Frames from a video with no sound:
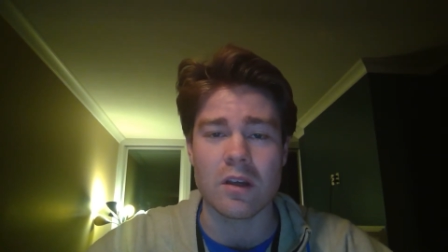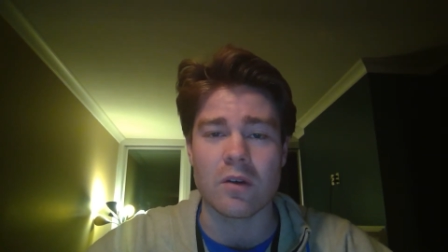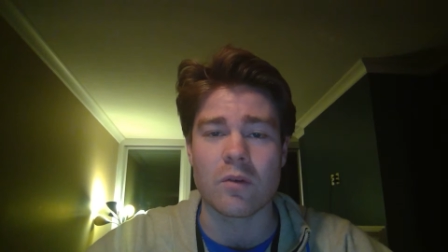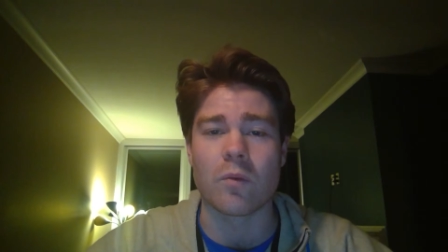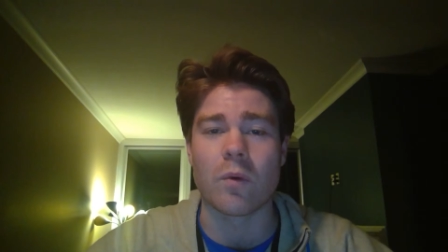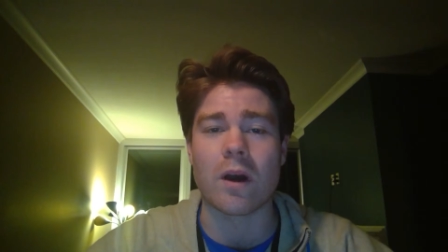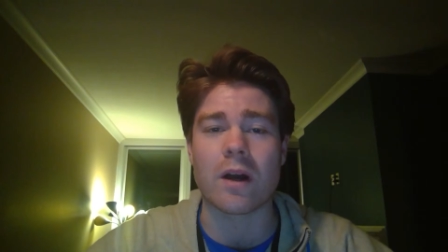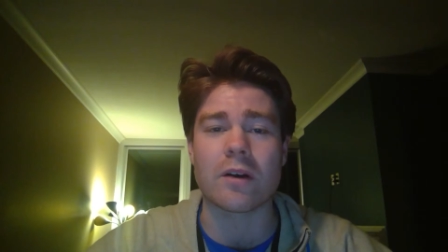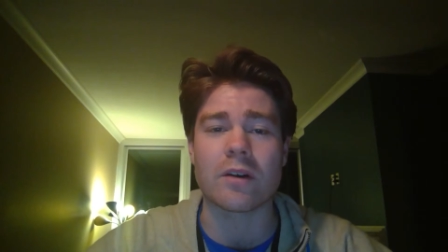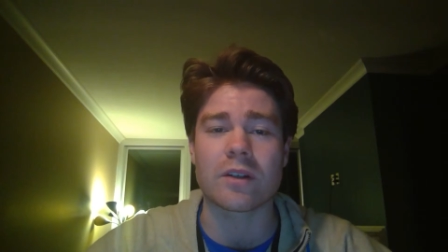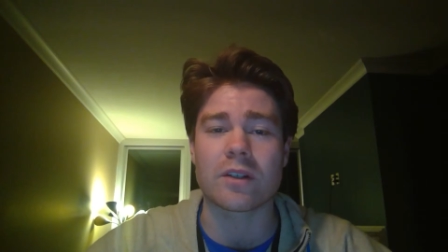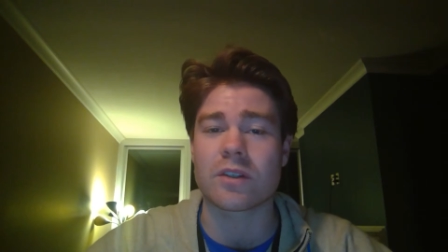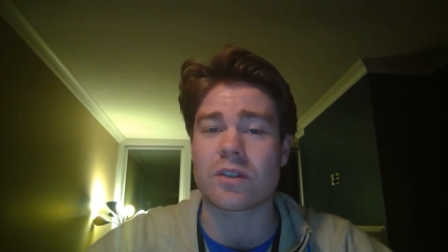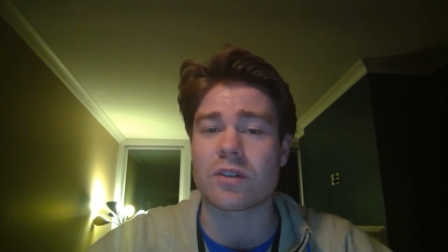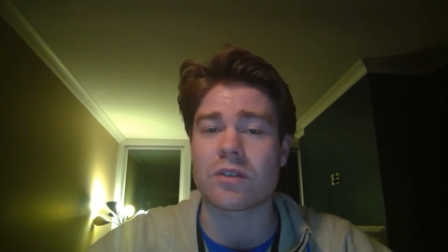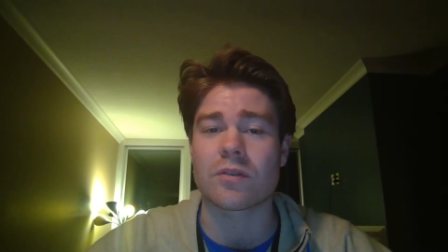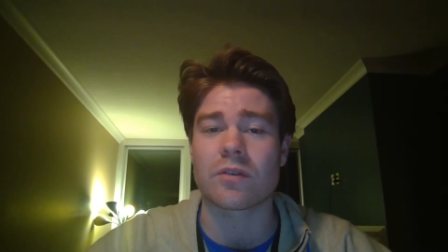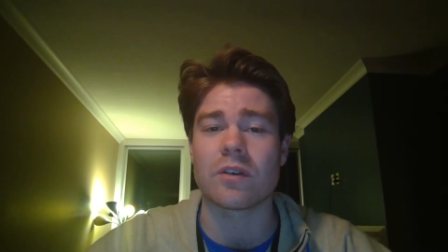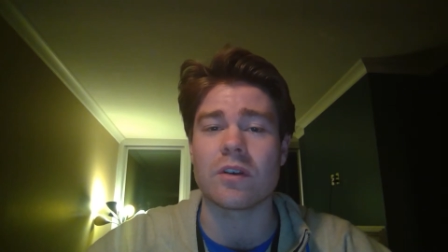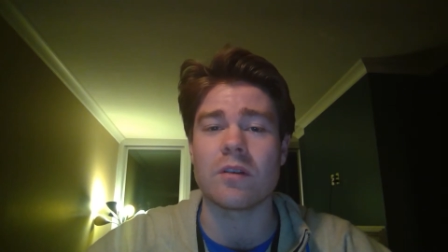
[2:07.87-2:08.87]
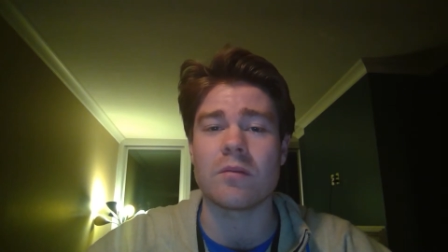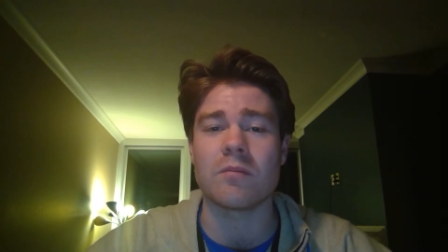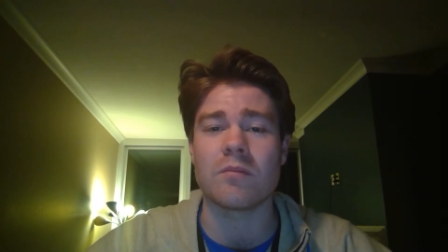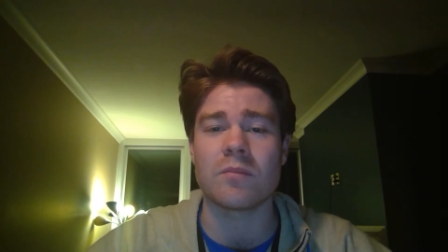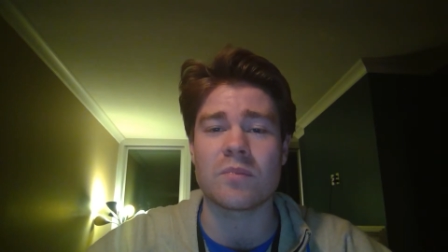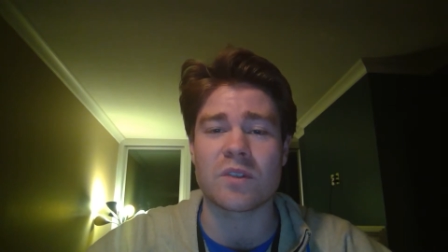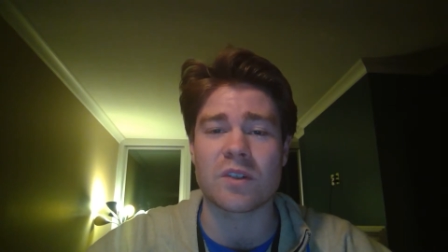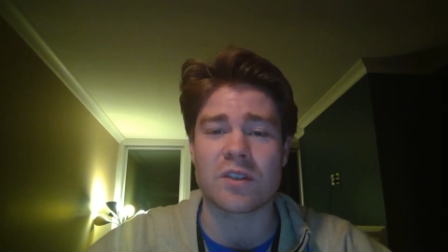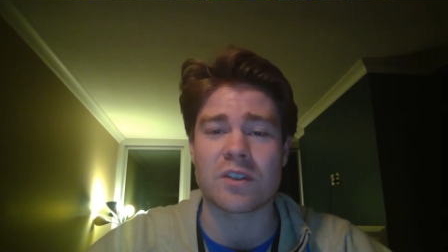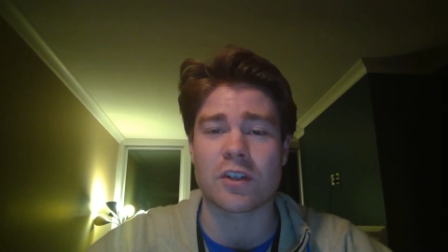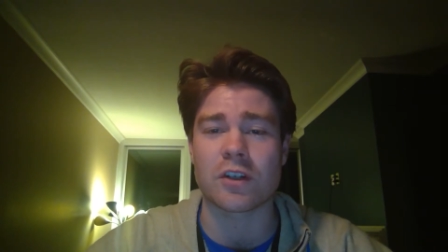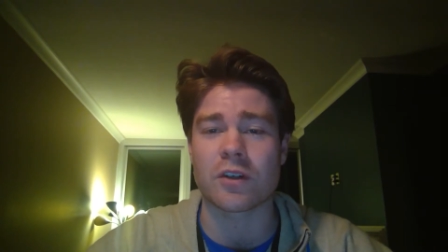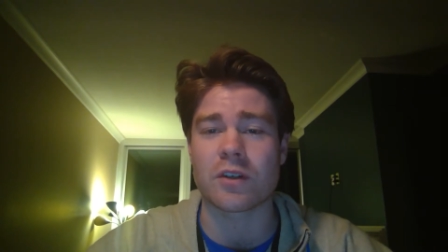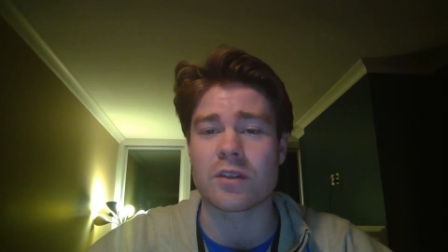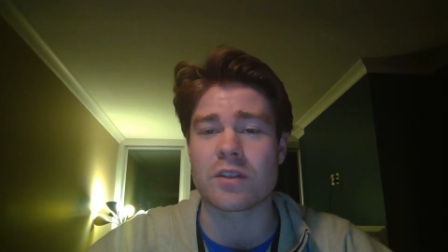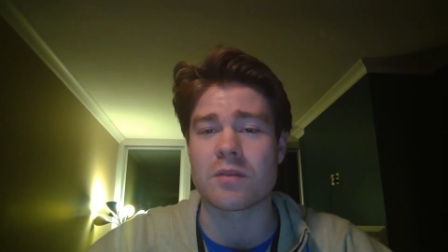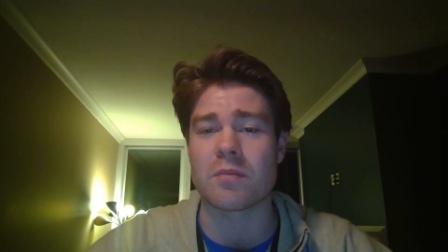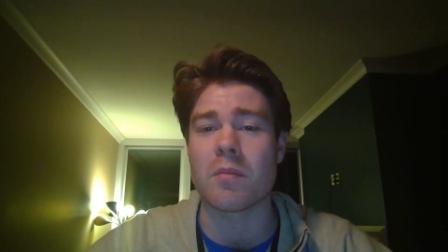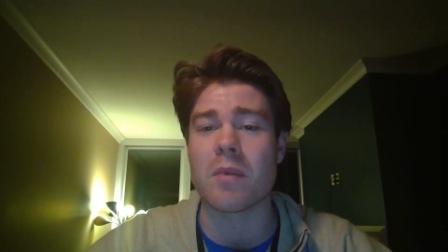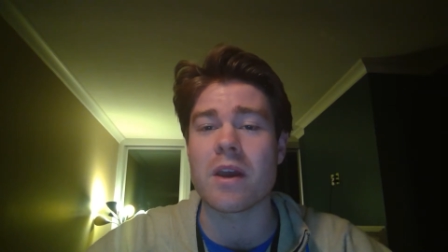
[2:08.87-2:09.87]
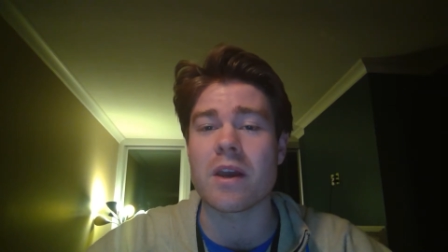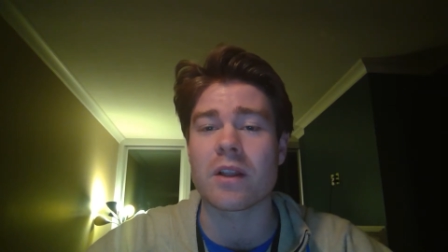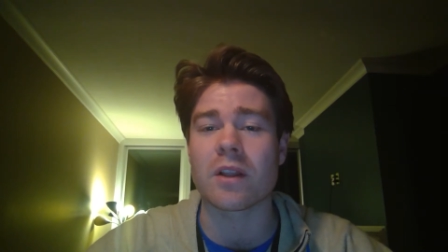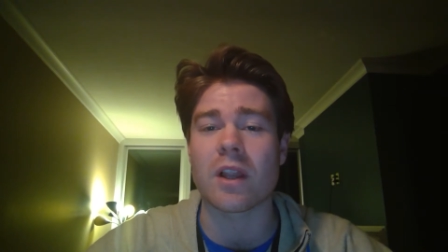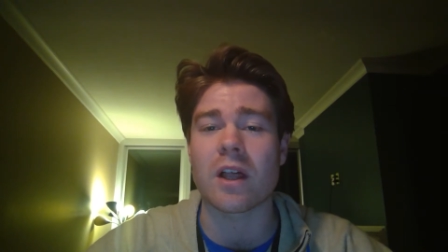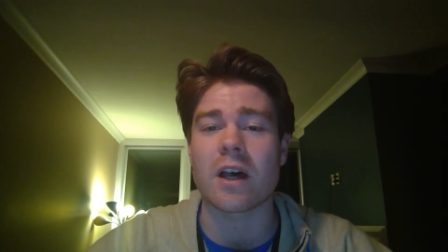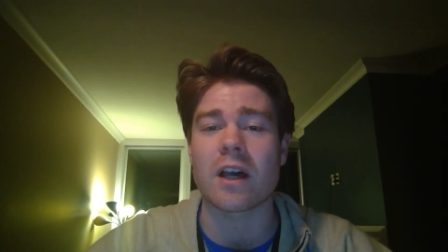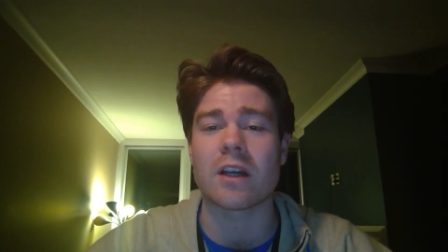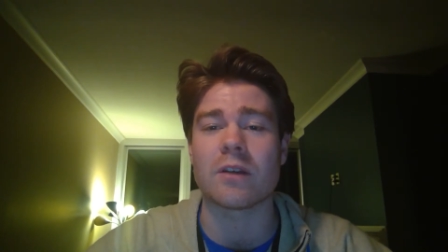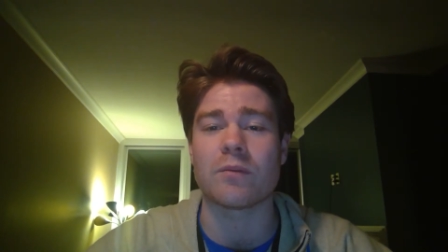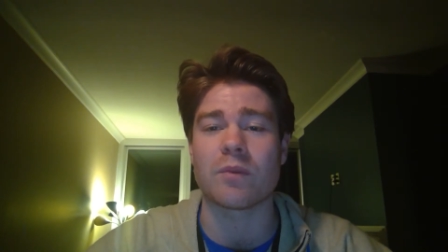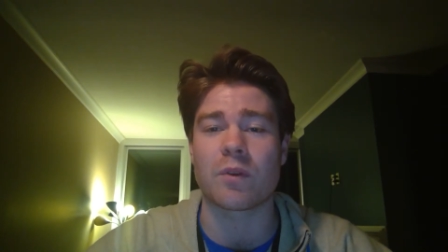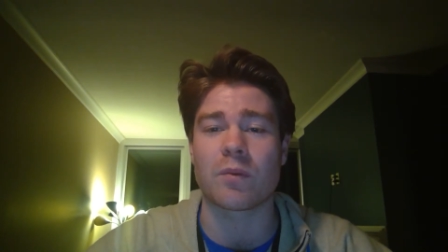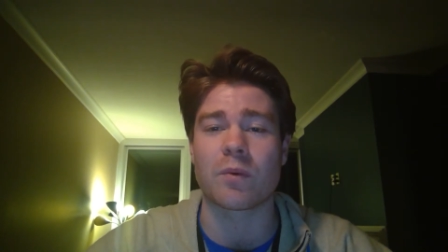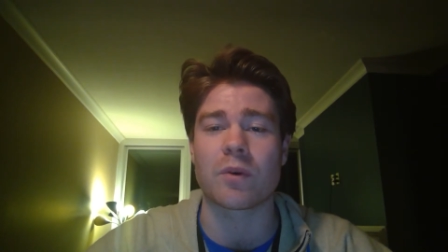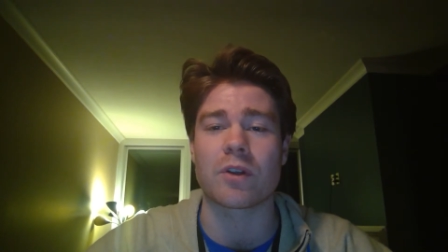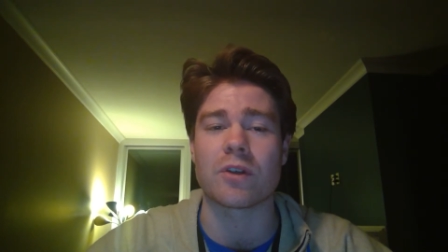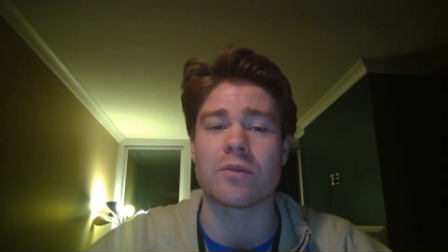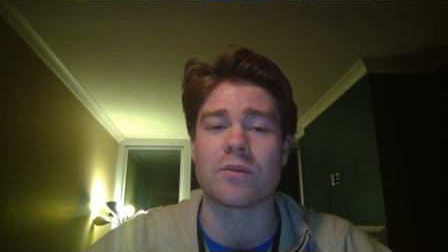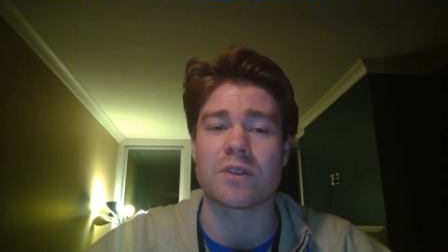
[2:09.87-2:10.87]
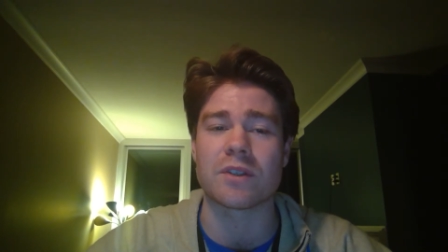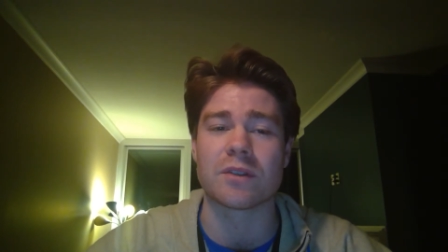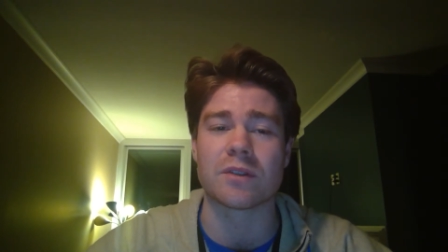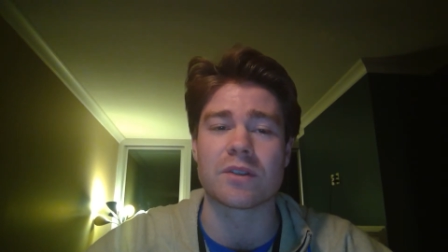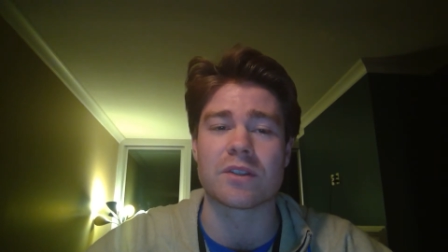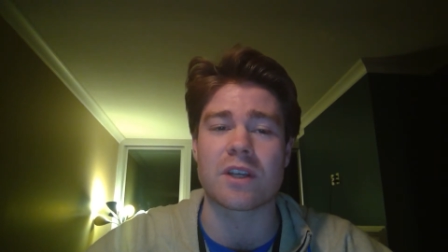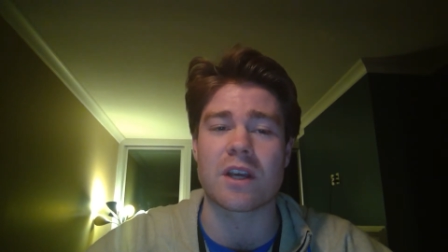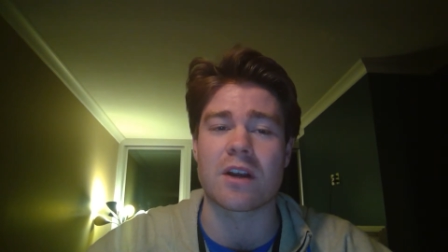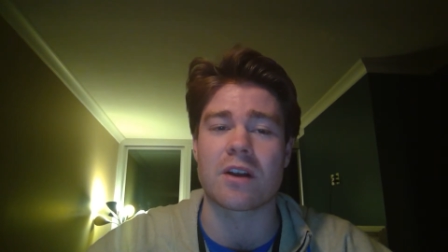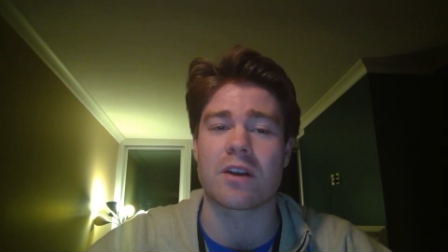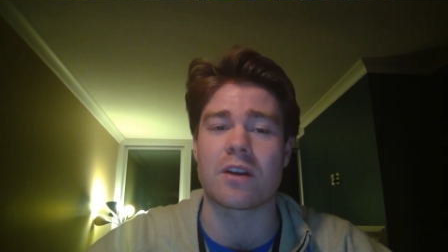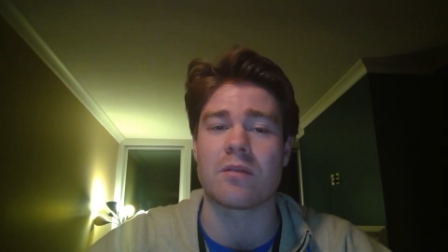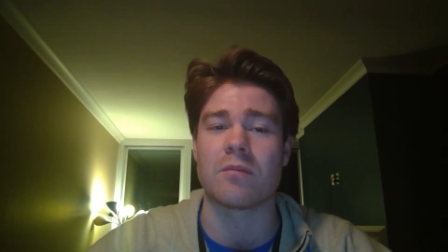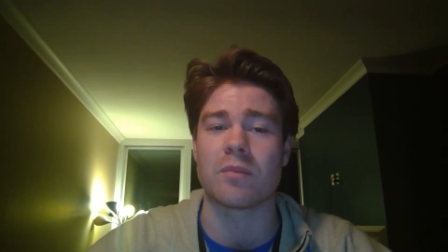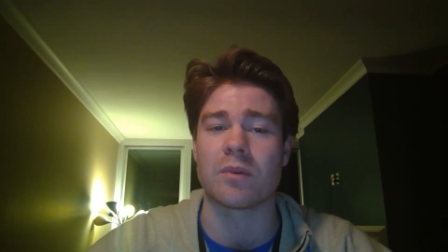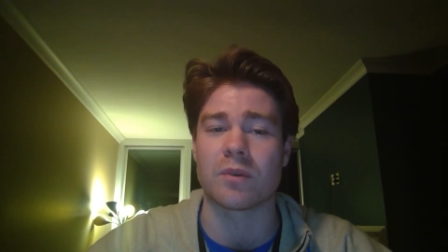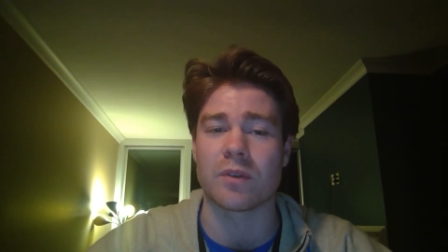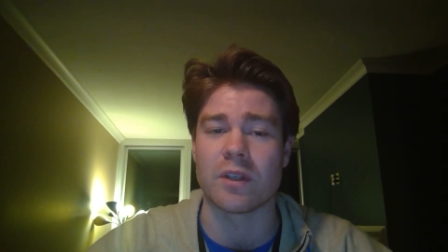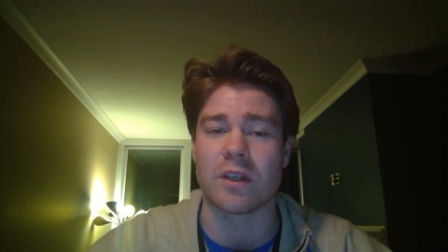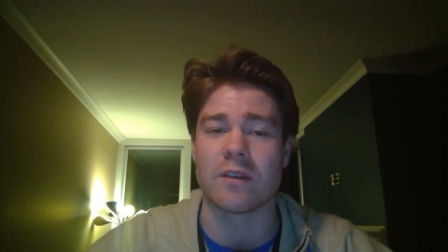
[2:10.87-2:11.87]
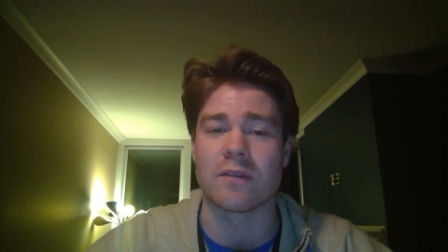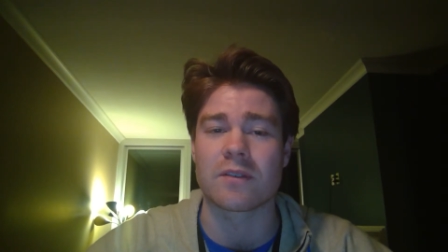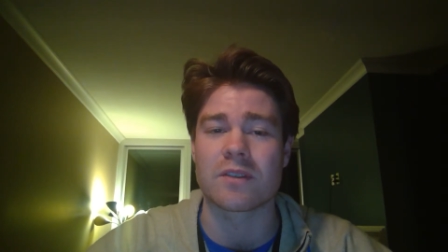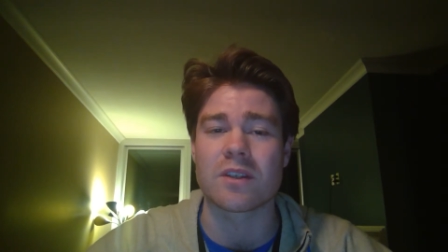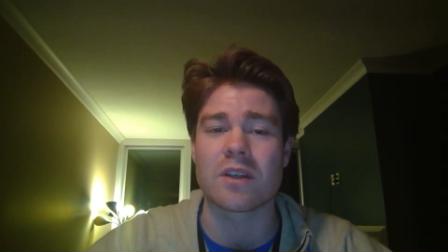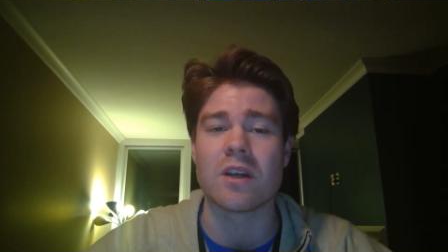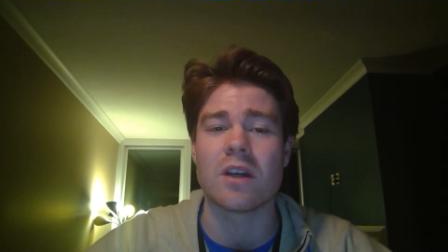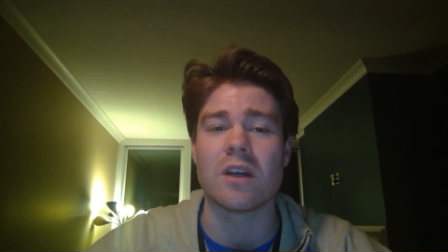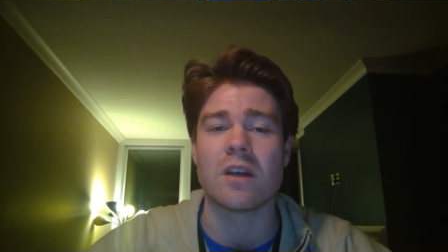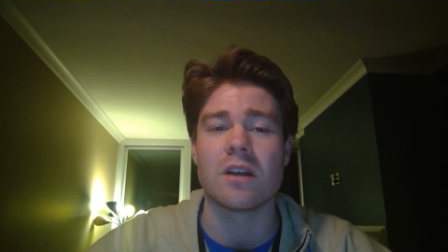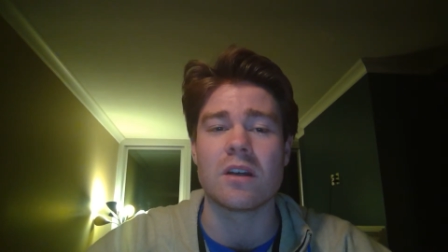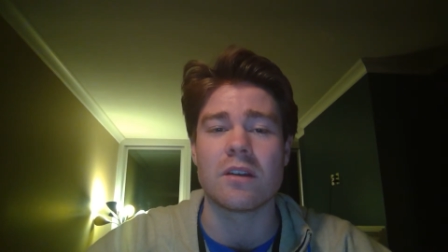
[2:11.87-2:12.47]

While extreme, deterrence may align with what a utilitarian believes.